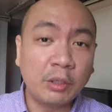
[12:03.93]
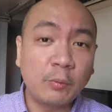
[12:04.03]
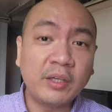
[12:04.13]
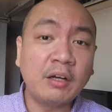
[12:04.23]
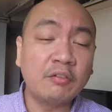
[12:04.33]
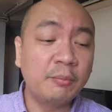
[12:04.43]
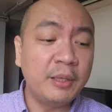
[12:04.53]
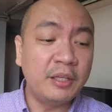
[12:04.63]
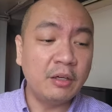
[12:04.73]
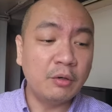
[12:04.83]
What worked out
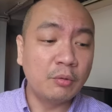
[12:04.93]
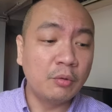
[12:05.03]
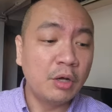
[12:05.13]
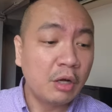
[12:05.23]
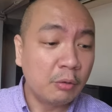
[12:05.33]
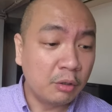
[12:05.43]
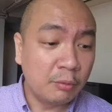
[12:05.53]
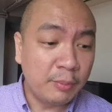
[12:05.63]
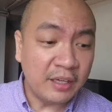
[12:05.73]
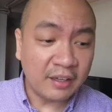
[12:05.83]
for BDO
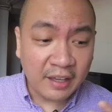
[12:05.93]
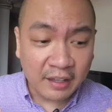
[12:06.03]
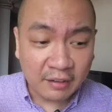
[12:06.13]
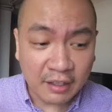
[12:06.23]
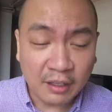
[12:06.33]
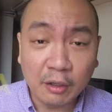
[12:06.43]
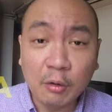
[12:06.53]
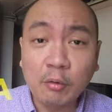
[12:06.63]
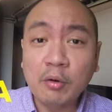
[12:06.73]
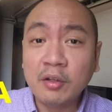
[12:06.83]
would be again the
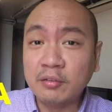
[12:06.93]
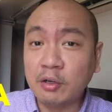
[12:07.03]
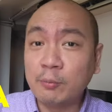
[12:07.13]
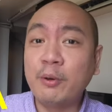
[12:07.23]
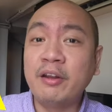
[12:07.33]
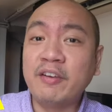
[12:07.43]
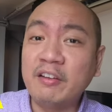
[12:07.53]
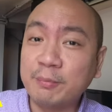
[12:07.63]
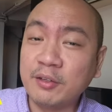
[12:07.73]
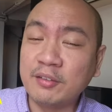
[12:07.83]
low
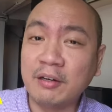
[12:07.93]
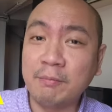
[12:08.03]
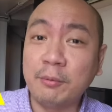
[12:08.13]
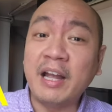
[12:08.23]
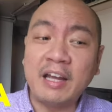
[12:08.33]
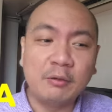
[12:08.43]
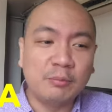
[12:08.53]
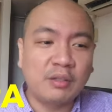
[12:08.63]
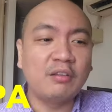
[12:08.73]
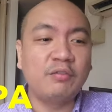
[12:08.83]
0.5% per
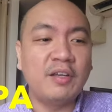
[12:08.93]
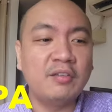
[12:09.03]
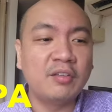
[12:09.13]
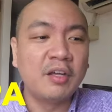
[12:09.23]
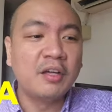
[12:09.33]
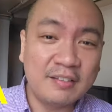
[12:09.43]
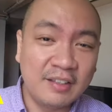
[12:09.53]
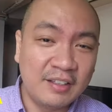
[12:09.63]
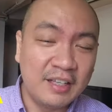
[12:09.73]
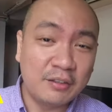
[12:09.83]
annum trust fees. As
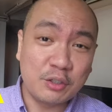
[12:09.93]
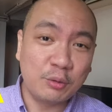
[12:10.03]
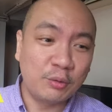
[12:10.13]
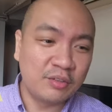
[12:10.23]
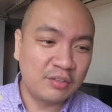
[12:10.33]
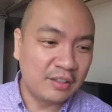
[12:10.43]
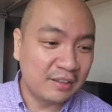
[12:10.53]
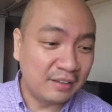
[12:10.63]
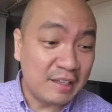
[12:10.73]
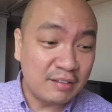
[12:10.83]
the data shows,
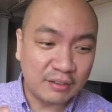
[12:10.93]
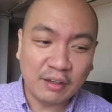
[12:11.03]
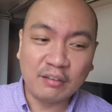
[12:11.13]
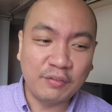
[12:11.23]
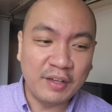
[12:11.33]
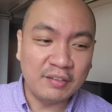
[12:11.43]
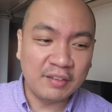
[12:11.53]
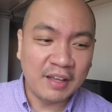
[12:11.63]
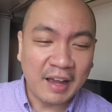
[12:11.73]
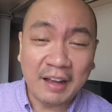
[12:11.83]
these trust
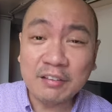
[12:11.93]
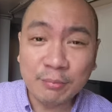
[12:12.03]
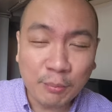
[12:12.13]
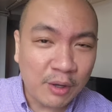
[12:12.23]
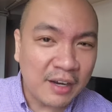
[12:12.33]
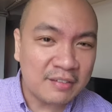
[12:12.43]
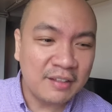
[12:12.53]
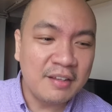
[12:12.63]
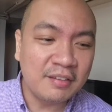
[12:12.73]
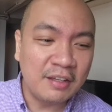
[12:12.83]
fees, as small
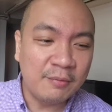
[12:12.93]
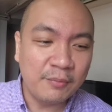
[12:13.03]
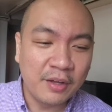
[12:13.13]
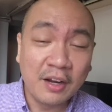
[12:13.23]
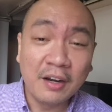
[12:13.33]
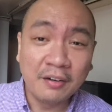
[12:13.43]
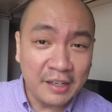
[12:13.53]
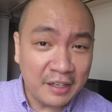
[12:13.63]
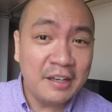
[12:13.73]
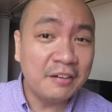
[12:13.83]
as they seem,
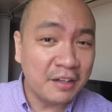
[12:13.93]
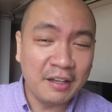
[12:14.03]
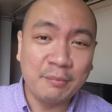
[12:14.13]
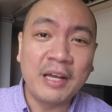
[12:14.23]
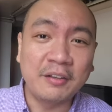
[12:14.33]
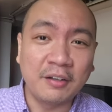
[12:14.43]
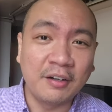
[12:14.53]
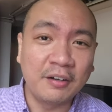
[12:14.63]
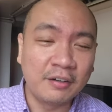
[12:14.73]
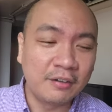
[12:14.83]
really, really matter.